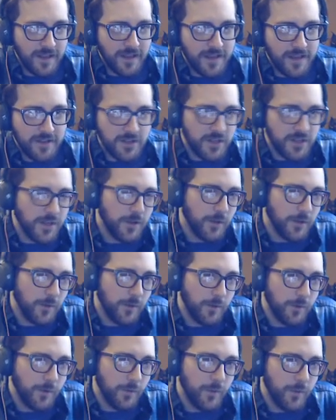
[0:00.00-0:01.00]
And
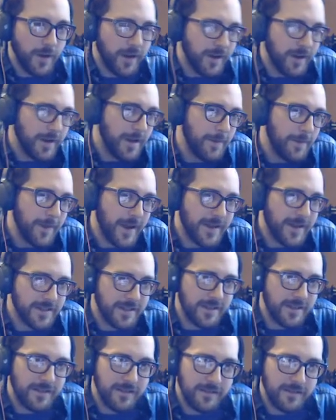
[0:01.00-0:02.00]
two, we can keep
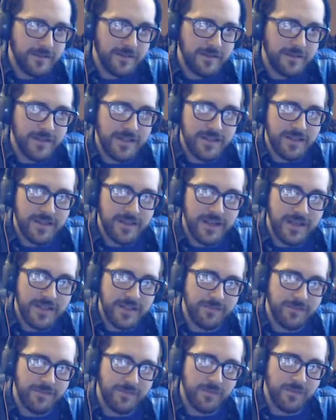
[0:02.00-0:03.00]
asking this lady
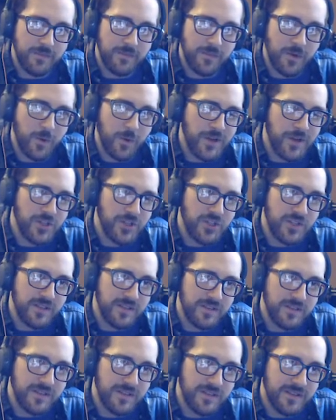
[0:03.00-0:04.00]
some
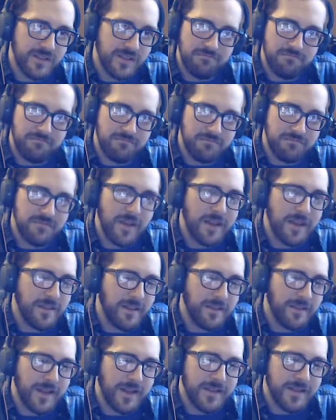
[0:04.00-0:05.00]
questions. I
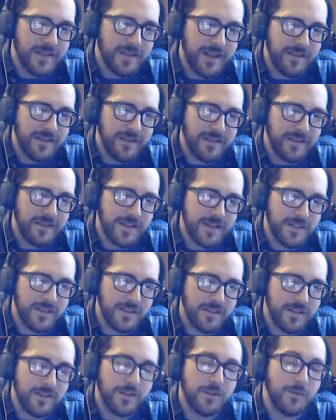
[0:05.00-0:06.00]
think that's
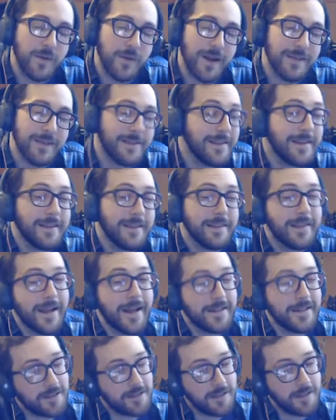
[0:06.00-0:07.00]
the good
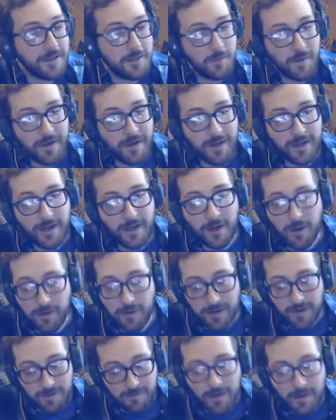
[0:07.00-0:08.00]
way to go
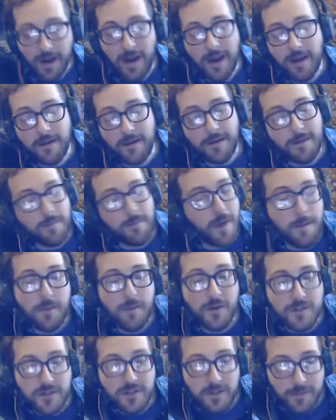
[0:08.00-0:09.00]
in my
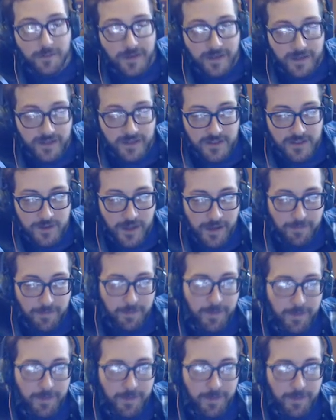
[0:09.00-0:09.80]
personal opinion. Let's do that.